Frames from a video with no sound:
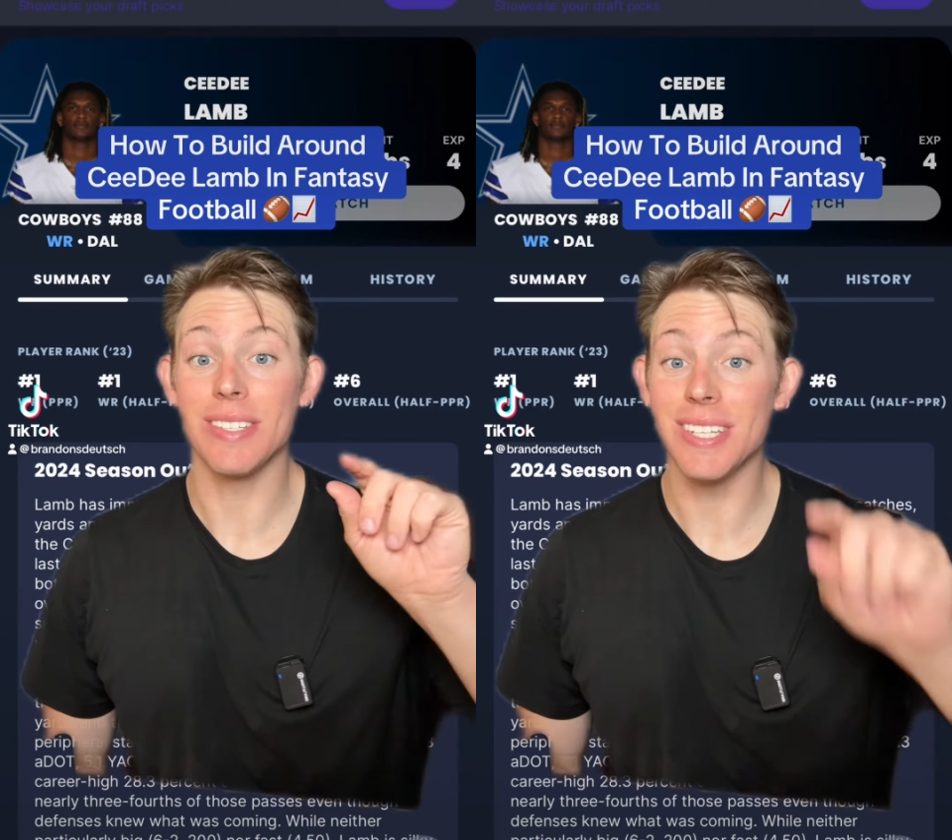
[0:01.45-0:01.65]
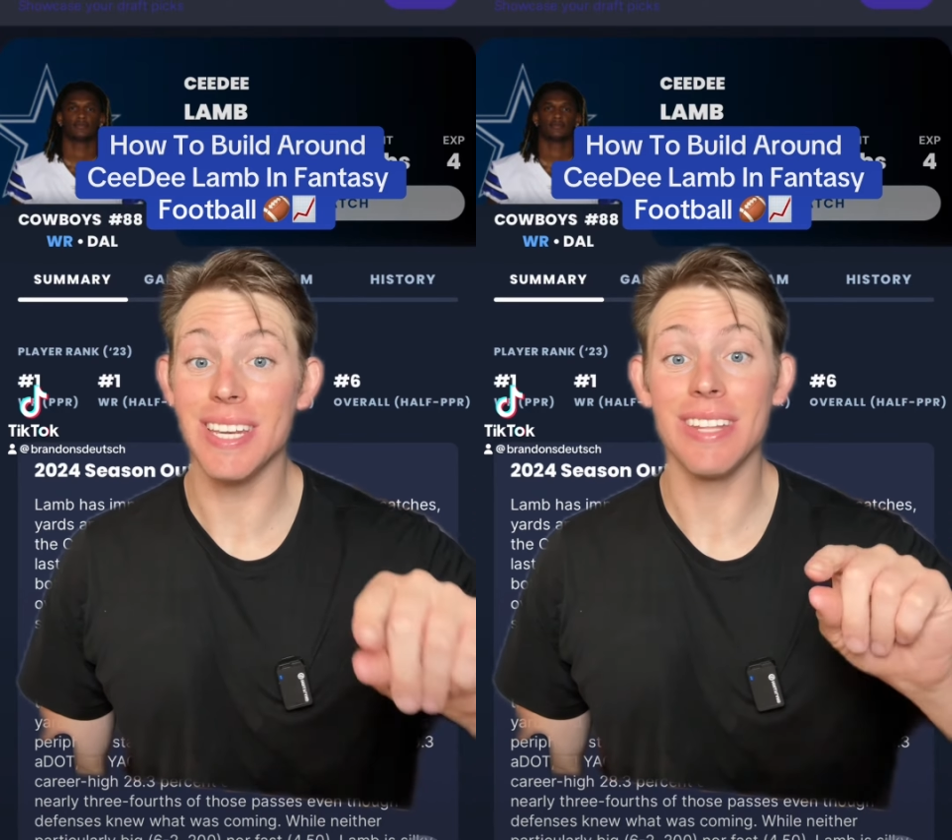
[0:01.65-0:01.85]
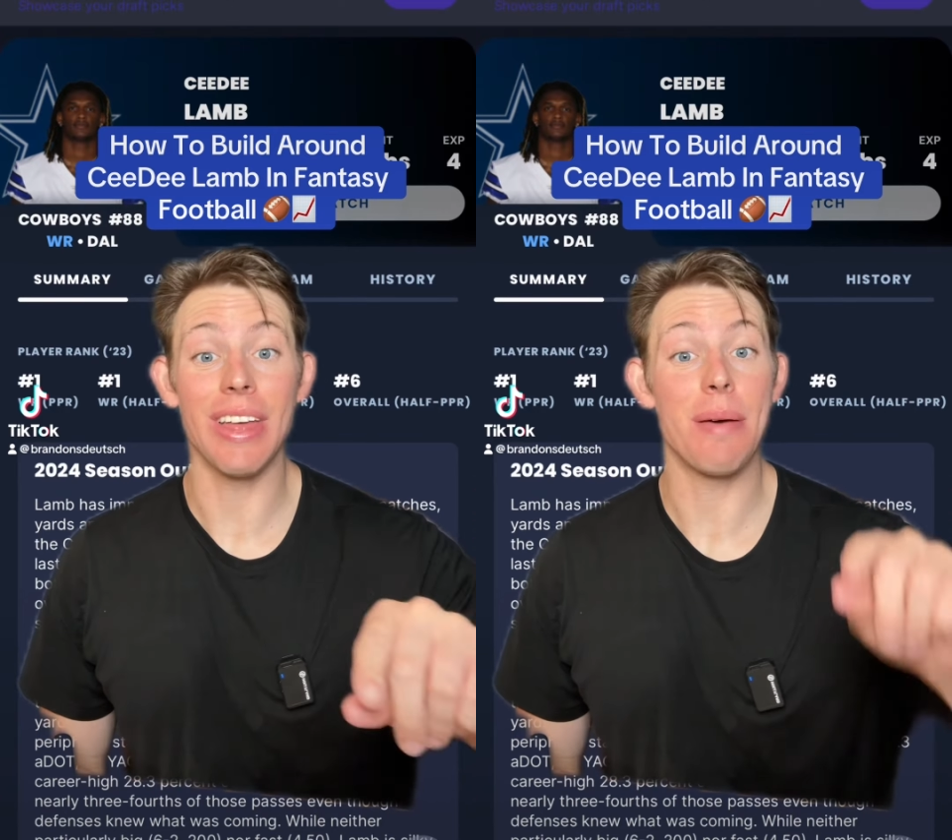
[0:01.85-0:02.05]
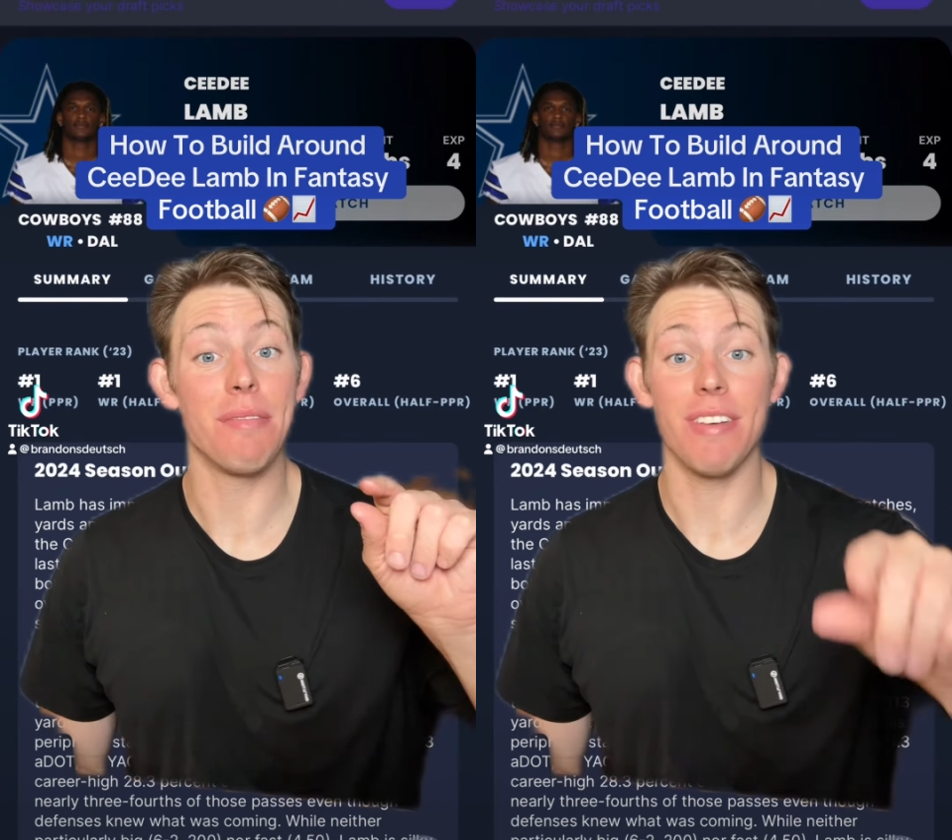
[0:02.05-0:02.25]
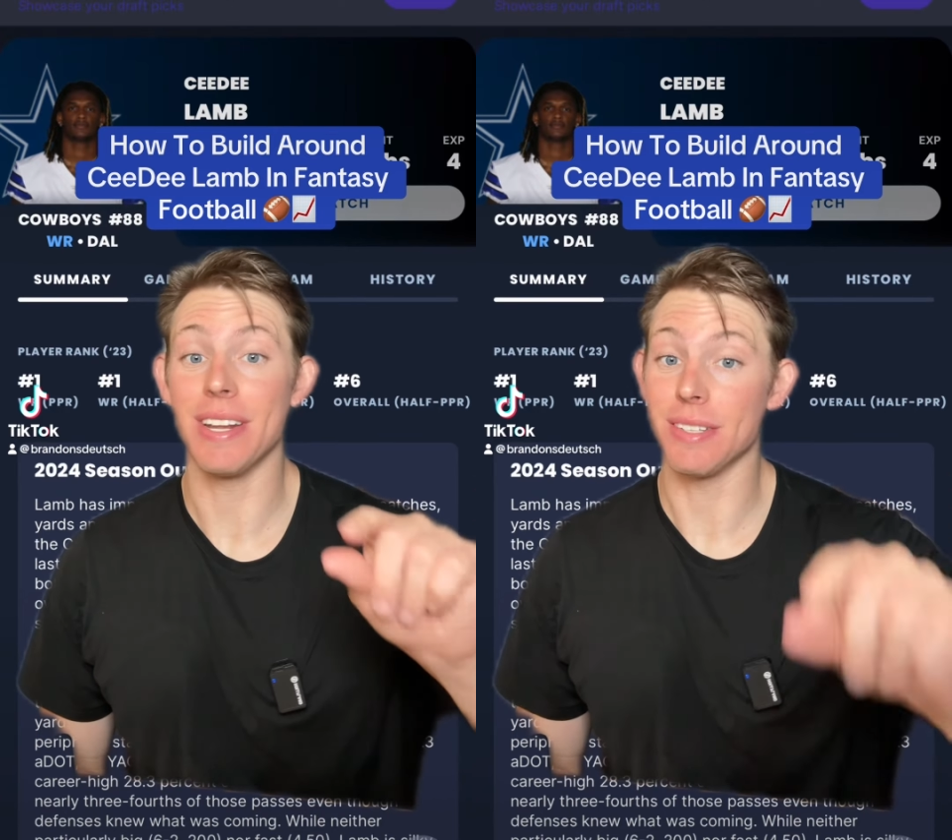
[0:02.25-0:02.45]
CeeDee Lamb in
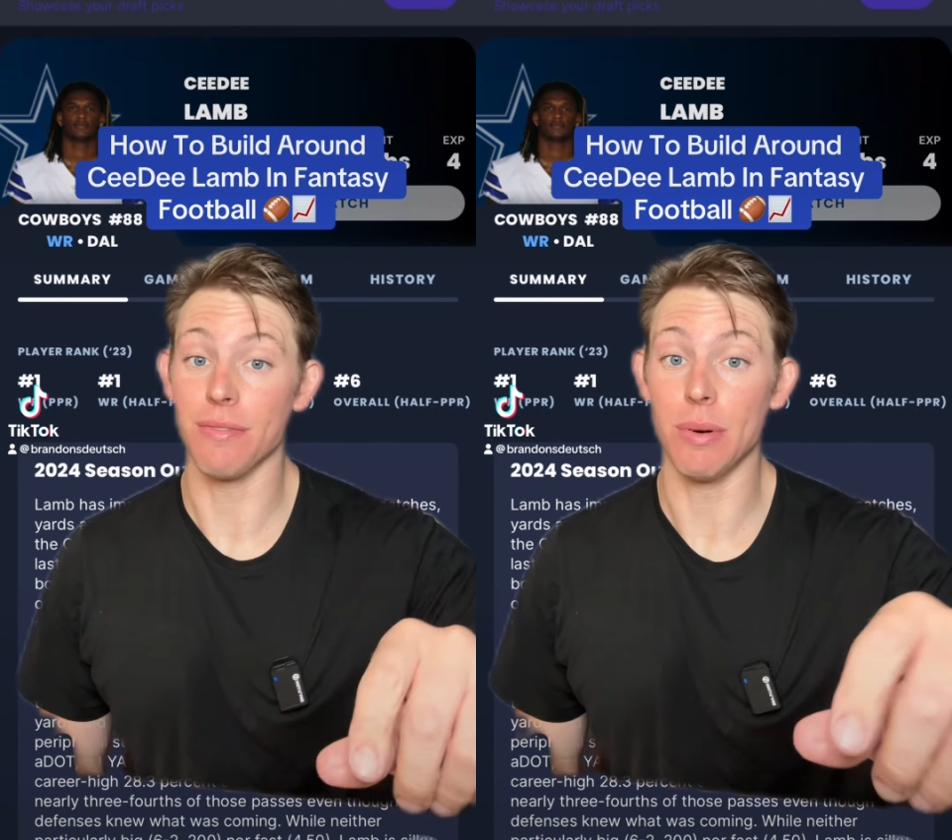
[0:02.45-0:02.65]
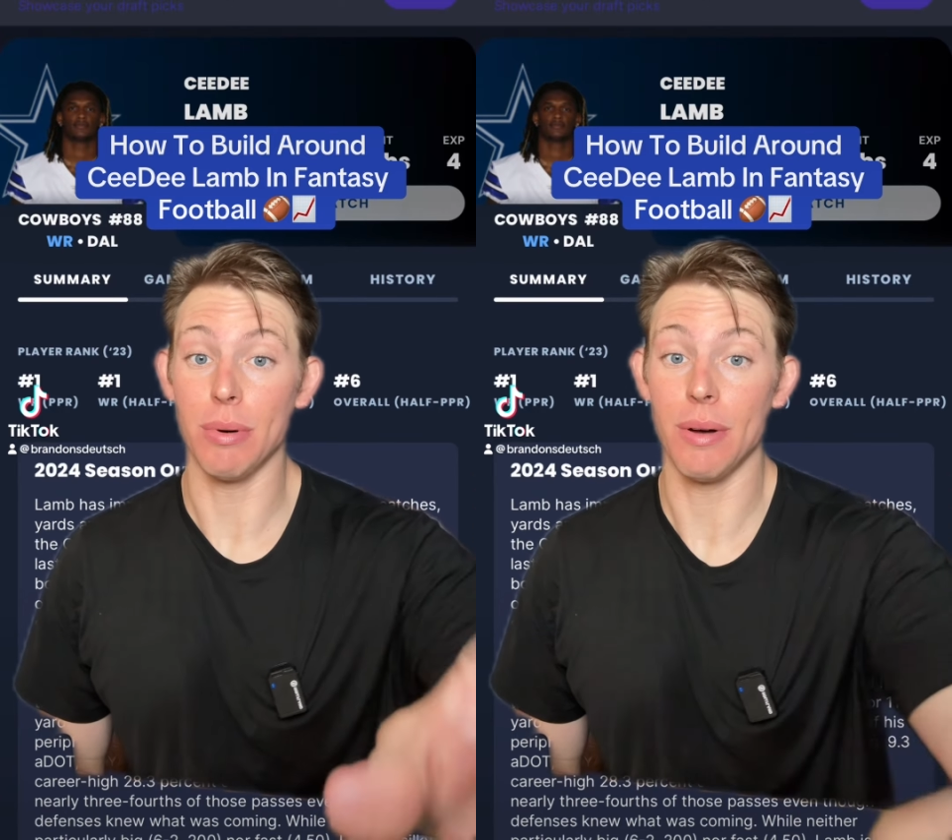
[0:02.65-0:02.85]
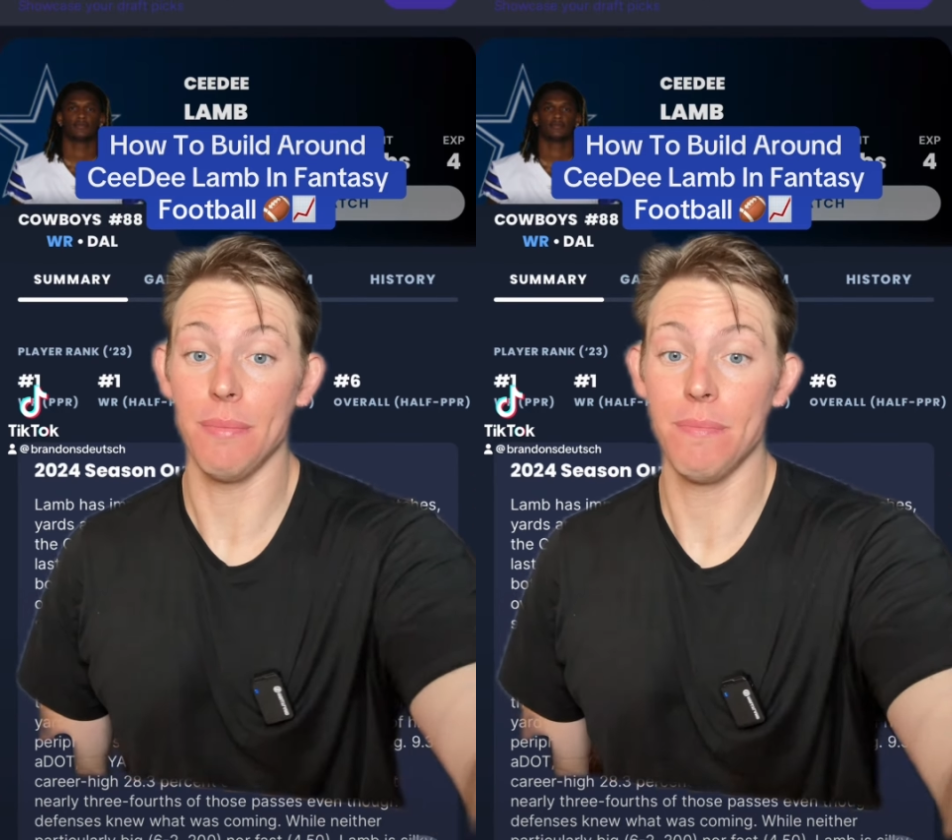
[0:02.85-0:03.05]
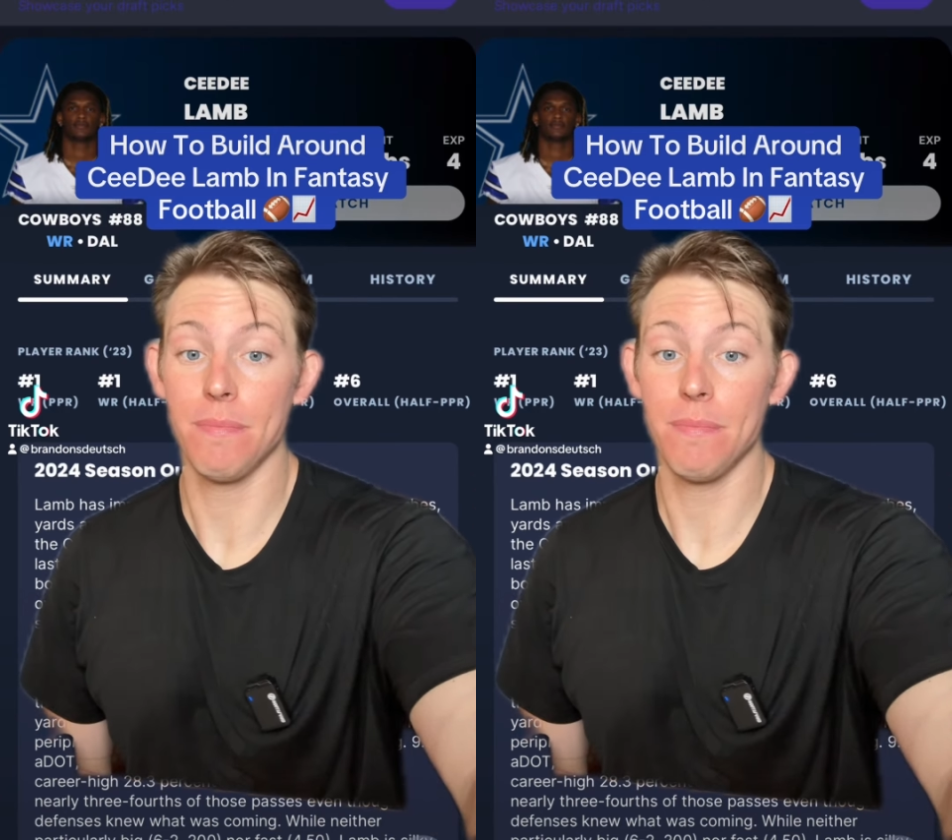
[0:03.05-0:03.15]
fantasy football.